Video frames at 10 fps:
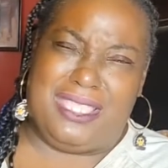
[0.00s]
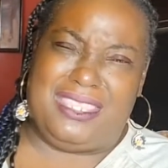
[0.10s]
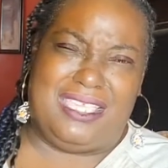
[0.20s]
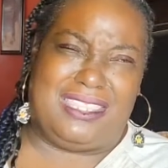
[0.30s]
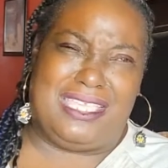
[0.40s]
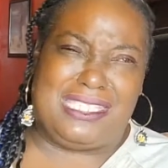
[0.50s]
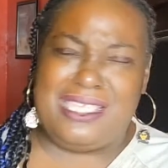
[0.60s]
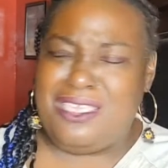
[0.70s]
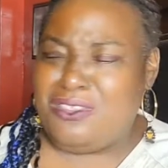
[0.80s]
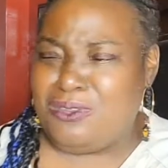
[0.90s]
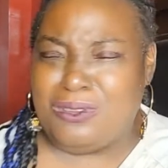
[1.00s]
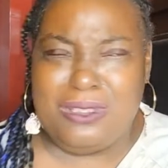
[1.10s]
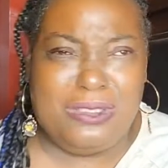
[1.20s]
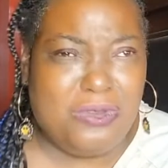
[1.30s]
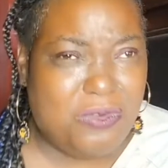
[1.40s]
I think that's, you
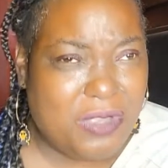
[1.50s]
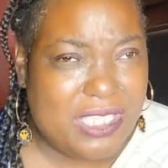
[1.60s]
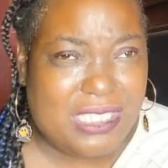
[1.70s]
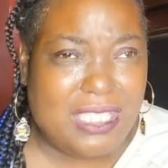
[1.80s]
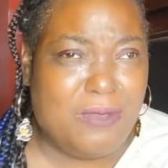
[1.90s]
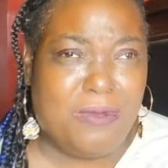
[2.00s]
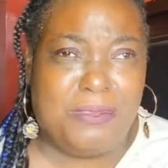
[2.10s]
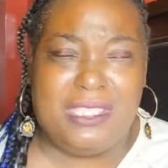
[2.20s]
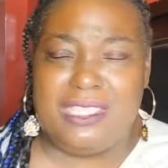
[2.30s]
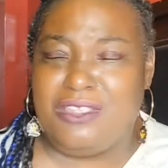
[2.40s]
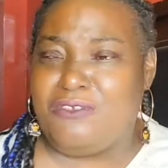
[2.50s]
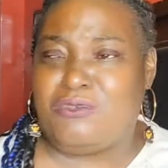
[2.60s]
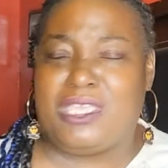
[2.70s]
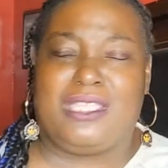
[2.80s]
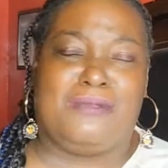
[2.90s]
know, a little crazy. That would be
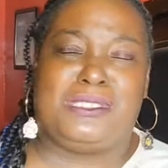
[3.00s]
nerve-wracking.